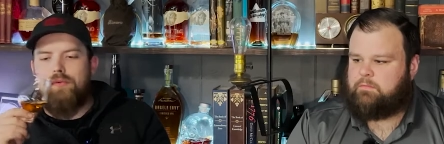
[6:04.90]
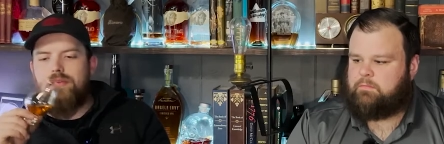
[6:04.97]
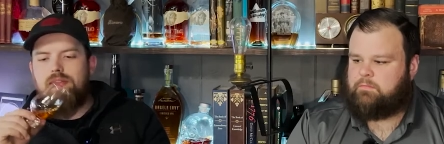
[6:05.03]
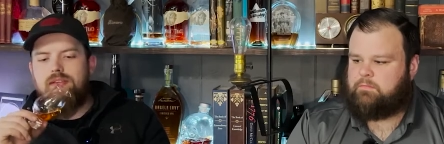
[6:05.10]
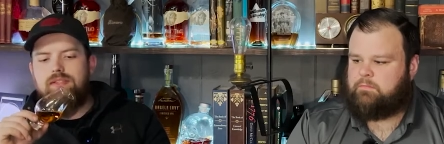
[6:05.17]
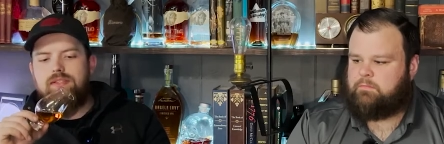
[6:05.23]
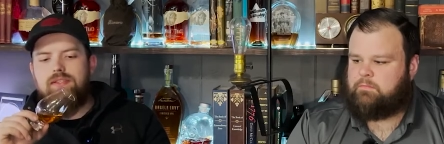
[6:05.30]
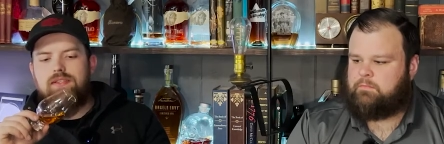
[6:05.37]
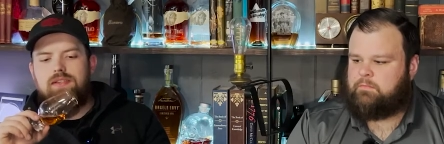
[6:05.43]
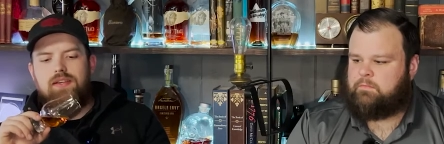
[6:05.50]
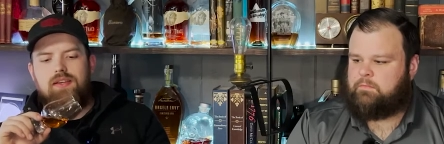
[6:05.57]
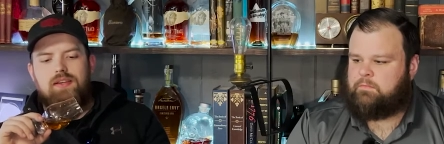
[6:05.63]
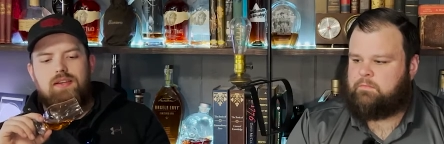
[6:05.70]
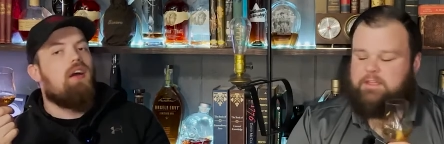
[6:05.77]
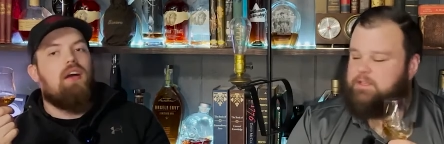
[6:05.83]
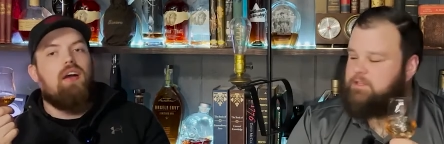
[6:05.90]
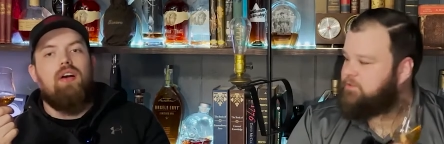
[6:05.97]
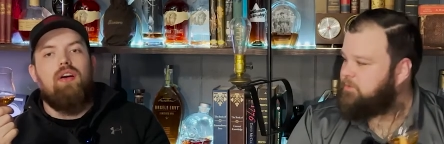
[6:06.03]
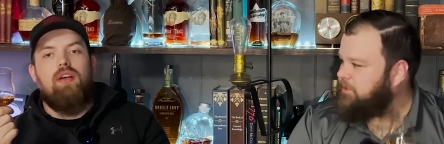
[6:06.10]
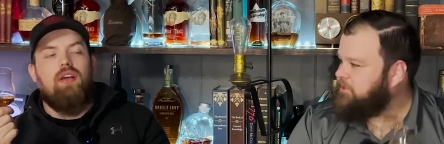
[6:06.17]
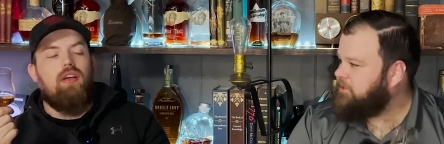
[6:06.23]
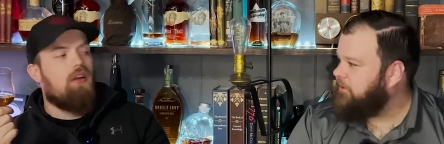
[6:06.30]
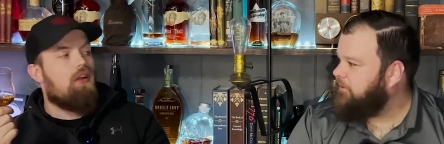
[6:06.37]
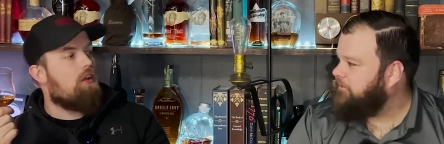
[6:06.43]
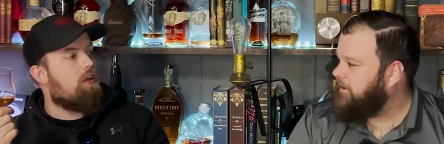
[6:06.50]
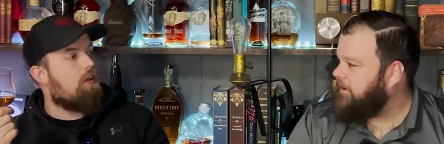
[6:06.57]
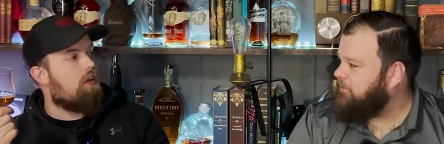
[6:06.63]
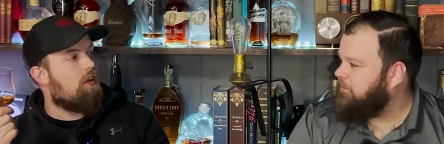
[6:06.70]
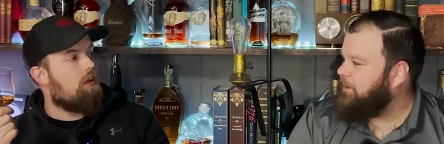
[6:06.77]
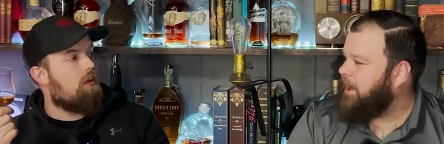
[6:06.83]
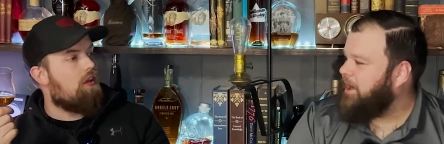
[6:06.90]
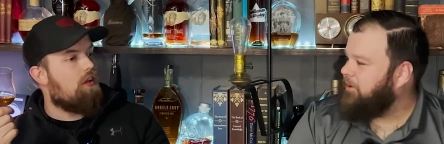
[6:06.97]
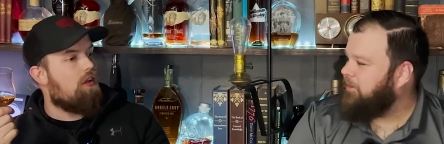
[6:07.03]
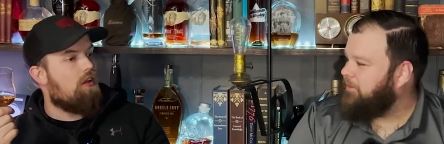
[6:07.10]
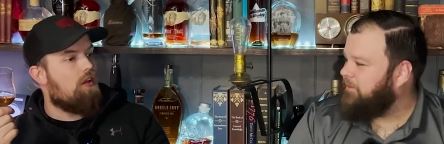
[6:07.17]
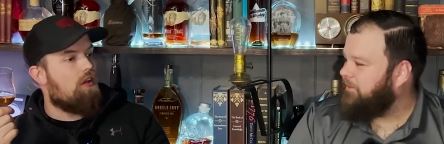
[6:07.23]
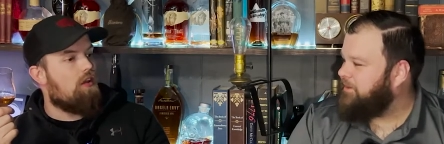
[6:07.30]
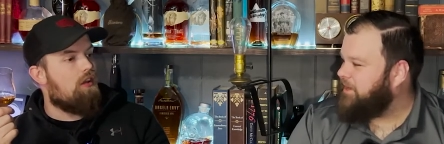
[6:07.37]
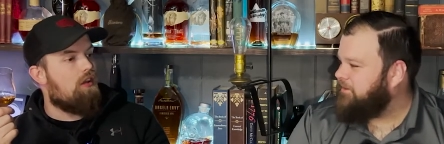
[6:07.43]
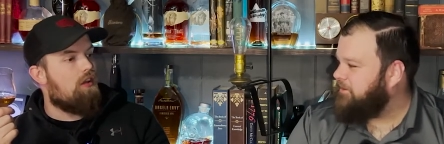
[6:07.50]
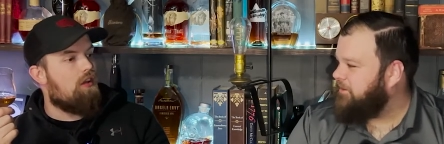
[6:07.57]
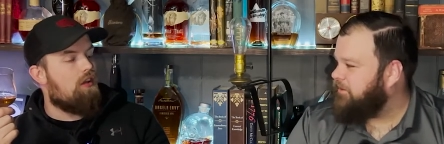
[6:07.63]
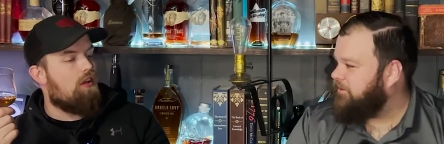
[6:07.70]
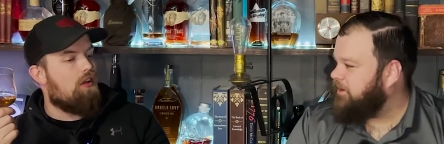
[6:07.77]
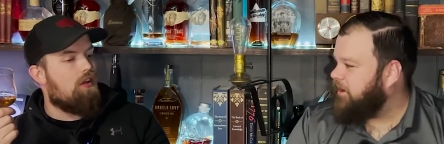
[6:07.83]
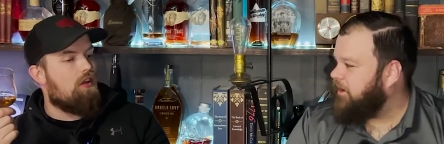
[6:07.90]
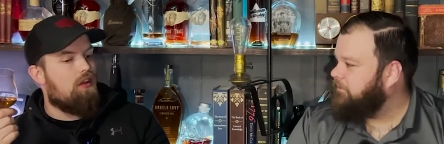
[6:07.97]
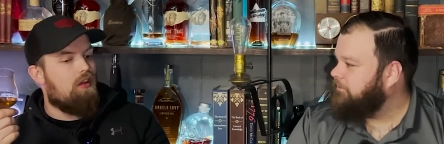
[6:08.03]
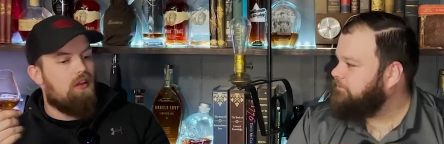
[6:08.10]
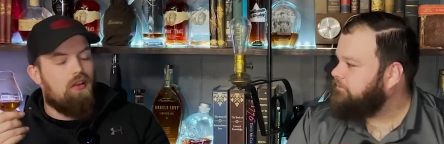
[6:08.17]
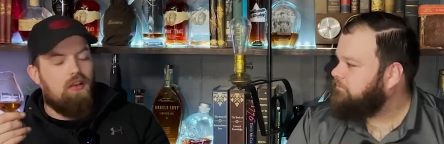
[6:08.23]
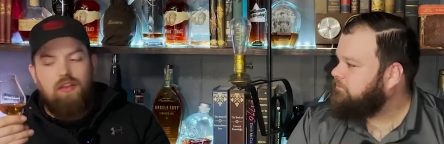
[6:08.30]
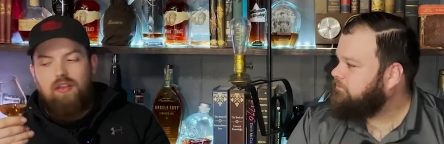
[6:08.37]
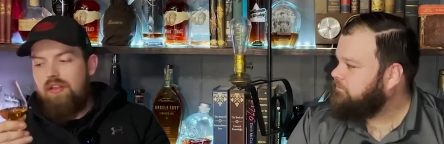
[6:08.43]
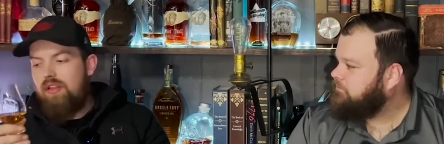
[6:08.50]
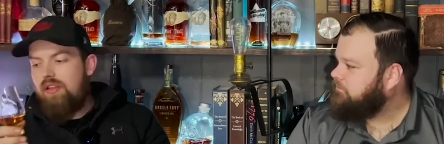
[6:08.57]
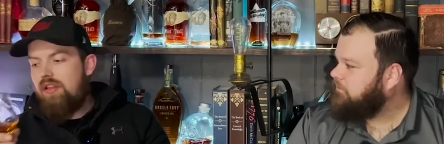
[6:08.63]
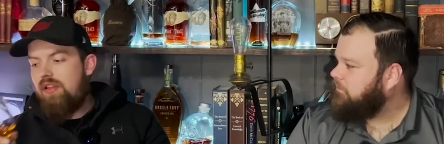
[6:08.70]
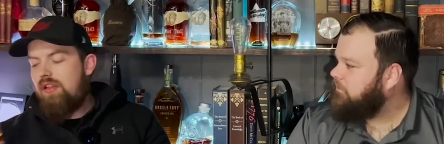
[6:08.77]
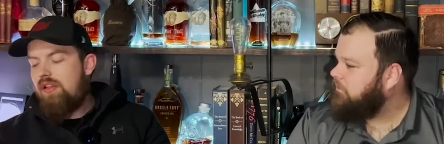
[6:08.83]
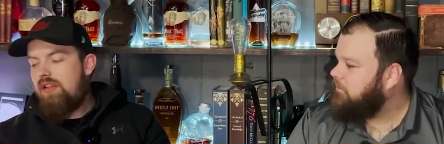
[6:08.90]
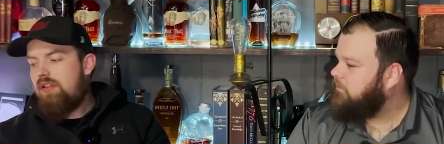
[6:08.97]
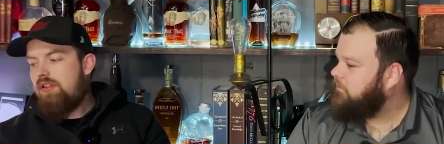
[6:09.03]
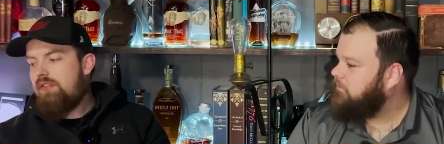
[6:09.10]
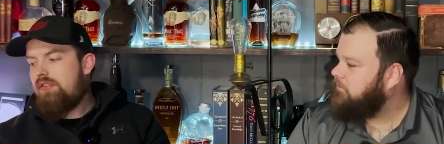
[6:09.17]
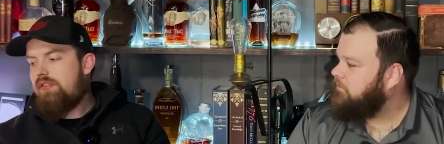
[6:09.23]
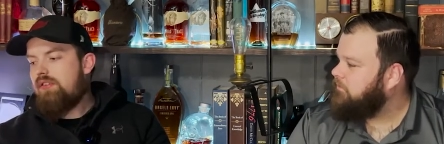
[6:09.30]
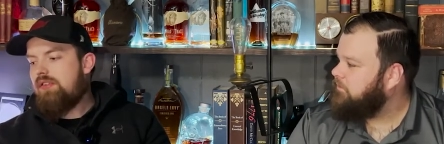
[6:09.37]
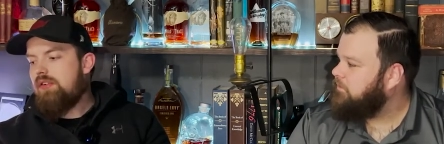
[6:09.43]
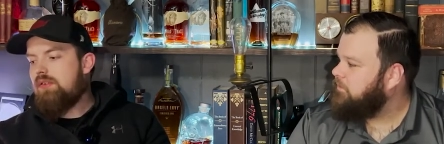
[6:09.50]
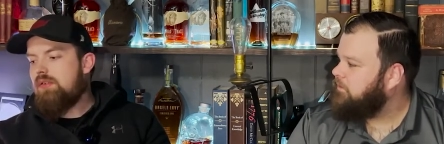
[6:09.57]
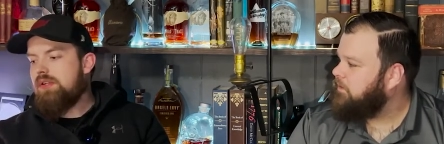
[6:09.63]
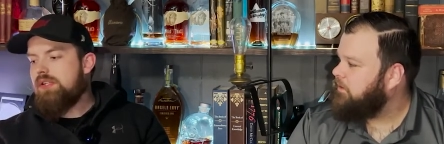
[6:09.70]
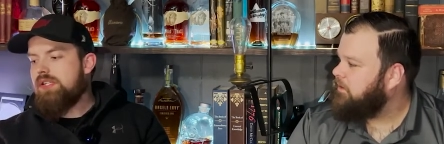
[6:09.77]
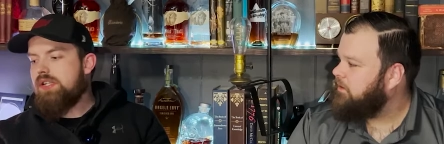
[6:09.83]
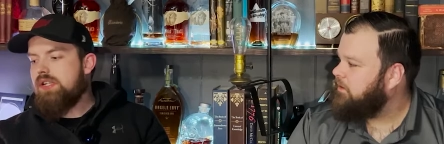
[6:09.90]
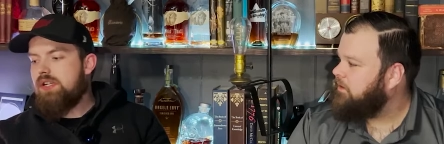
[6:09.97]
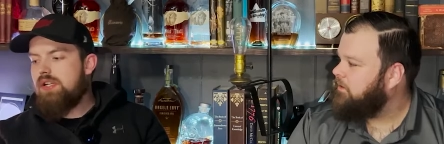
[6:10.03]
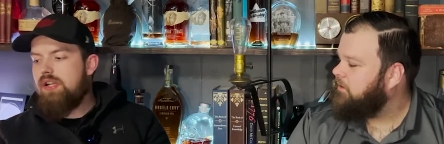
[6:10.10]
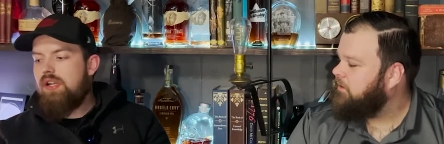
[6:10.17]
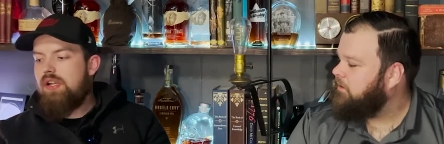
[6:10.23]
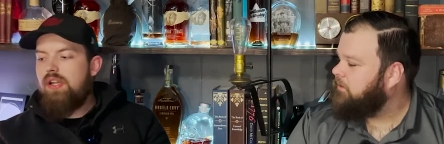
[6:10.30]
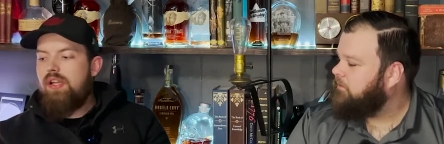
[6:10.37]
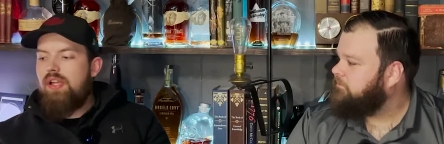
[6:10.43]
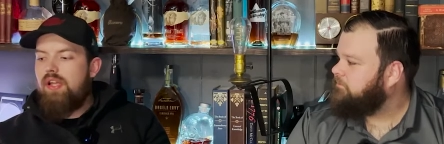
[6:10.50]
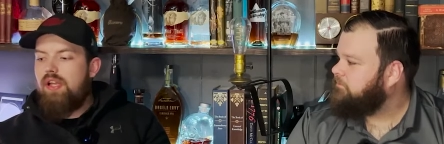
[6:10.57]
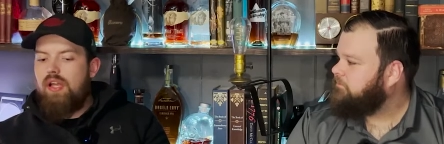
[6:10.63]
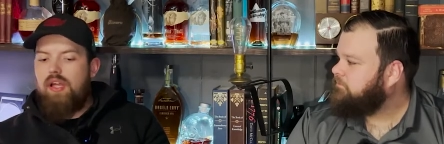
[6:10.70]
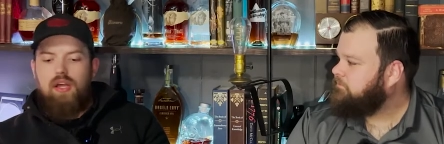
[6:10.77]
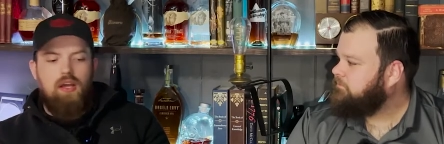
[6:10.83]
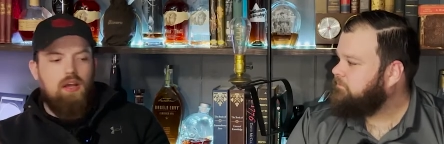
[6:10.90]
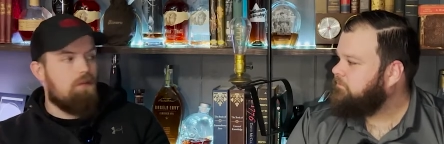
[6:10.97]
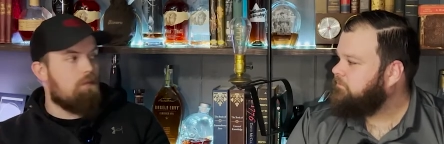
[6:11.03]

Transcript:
Speaker 1: this. So what's your favorite bottle that we've tasted this year? That's a good question. Probably